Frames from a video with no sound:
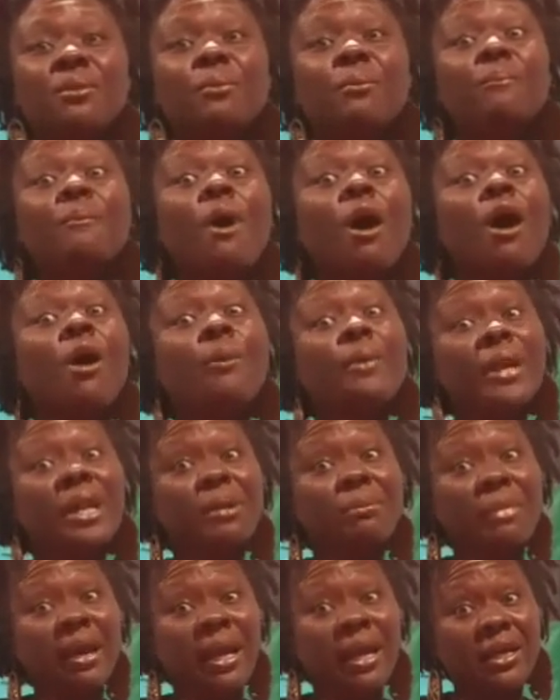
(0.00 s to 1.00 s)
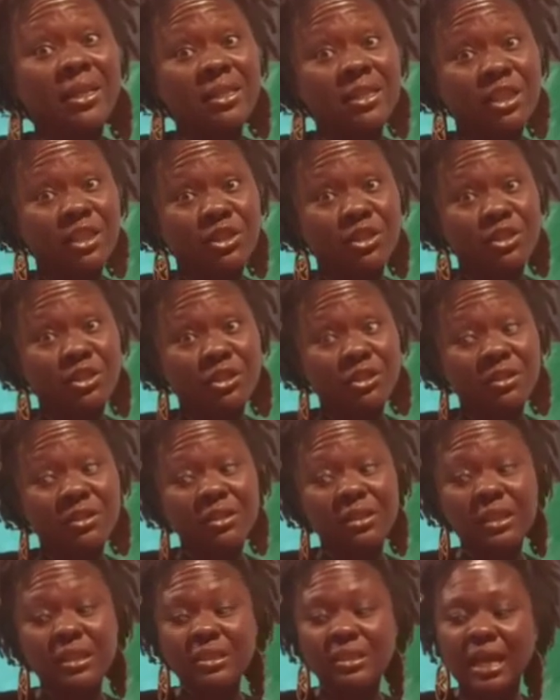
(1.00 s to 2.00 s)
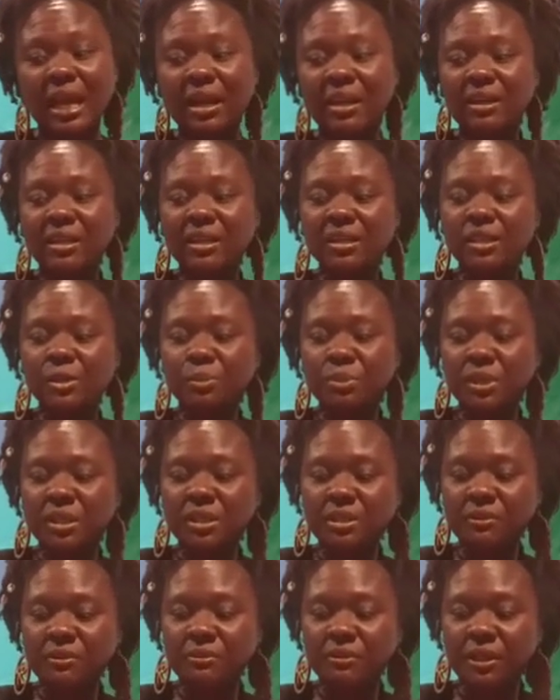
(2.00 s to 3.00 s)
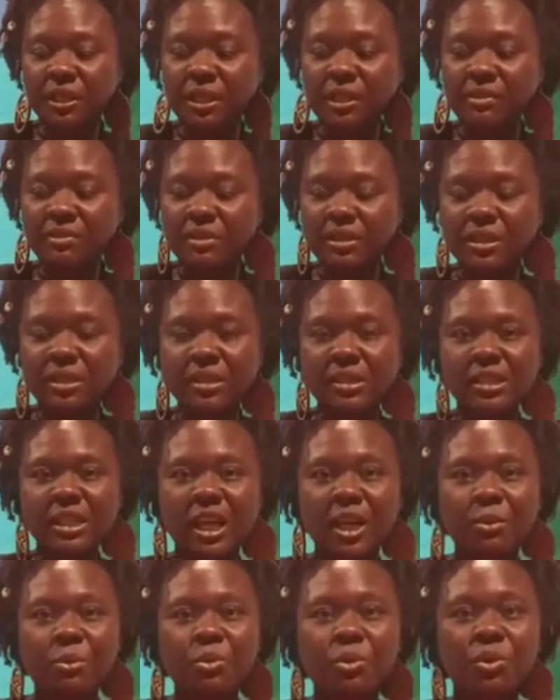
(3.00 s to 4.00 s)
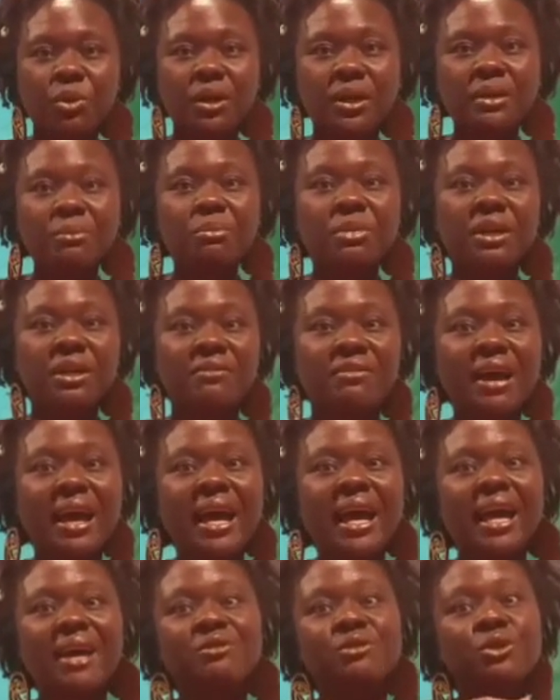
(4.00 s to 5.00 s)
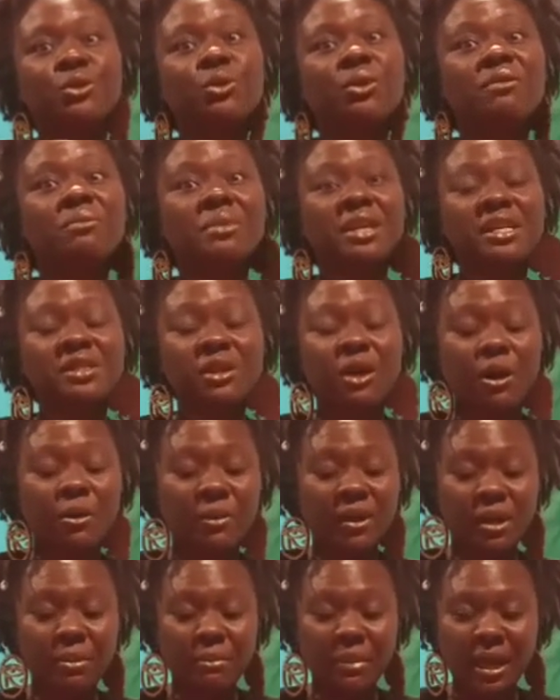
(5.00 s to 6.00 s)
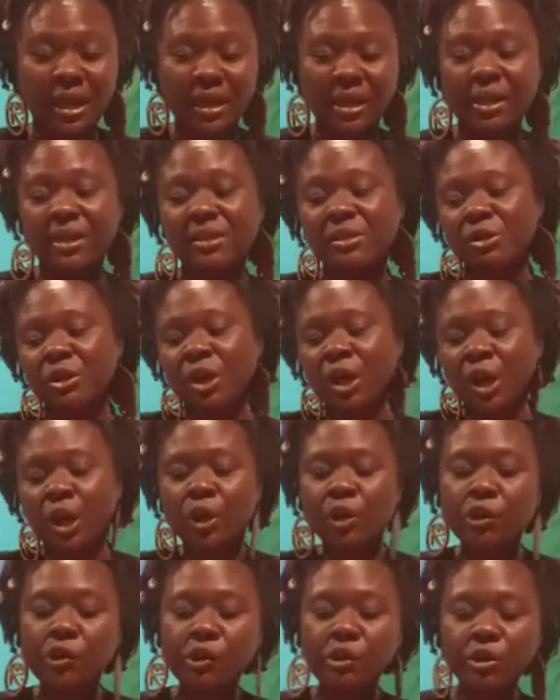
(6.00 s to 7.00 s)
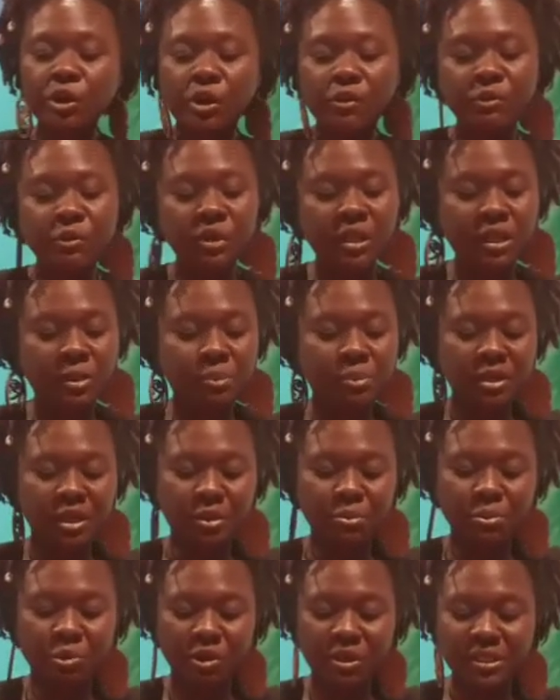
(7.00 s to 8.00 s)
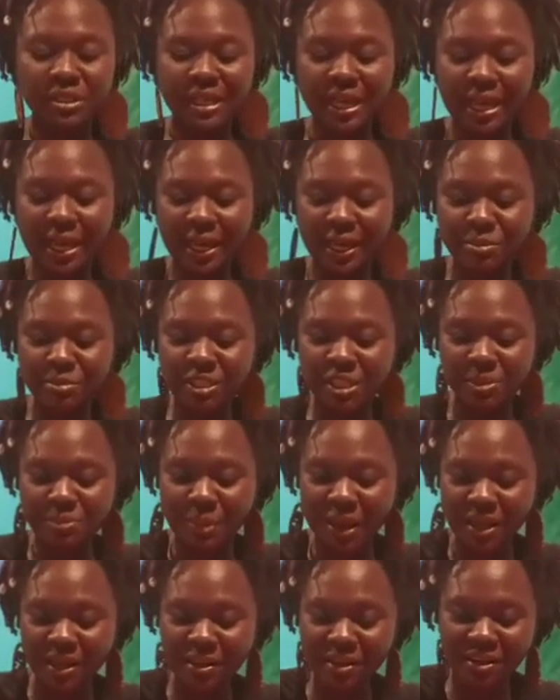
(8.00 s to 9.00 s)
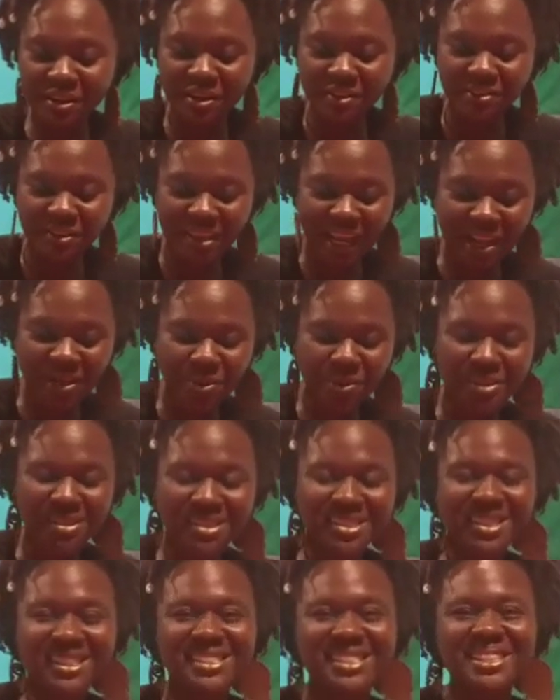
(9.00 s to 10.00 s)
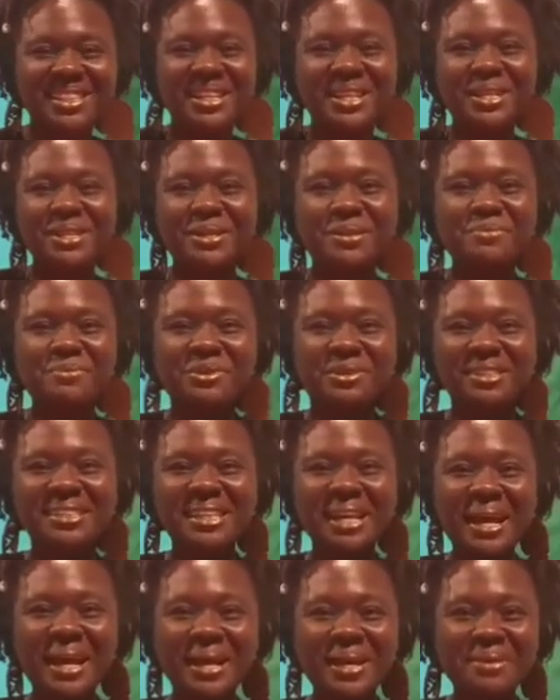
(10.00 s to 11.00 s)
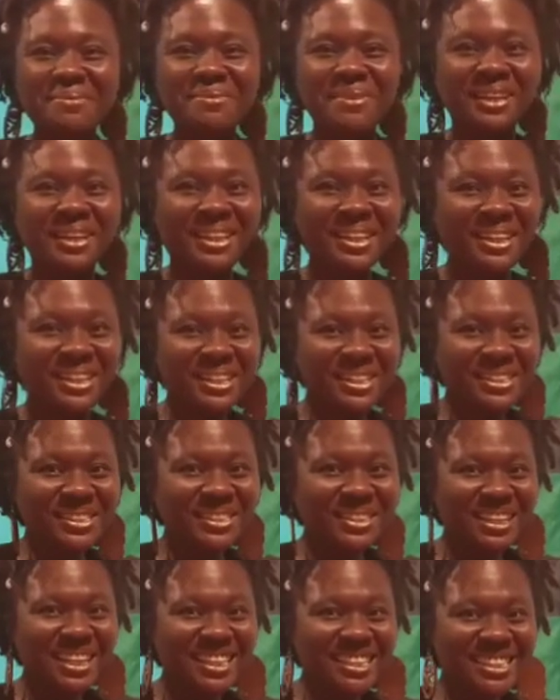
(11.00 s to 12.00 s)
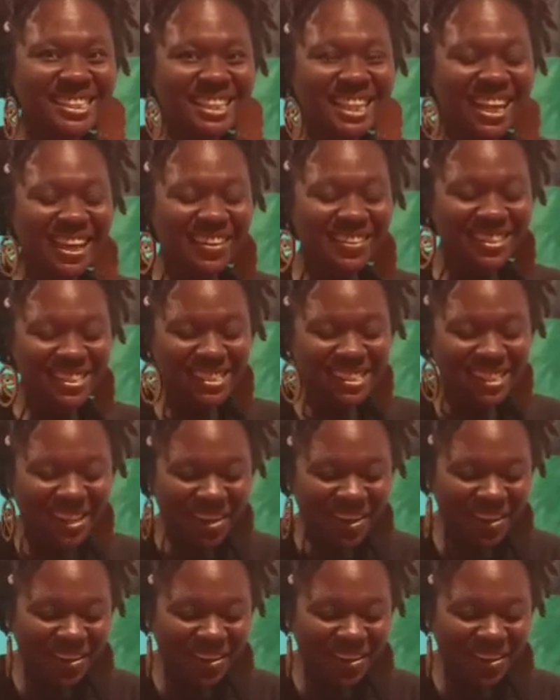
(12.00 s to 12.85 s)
already made tinctures. It's not good to put different leaves in the same one, but if I have two of them that's already made, because you'll know if you need to put in more time just by the look of it. I know this doesn't need any more time. So let's see how this goes.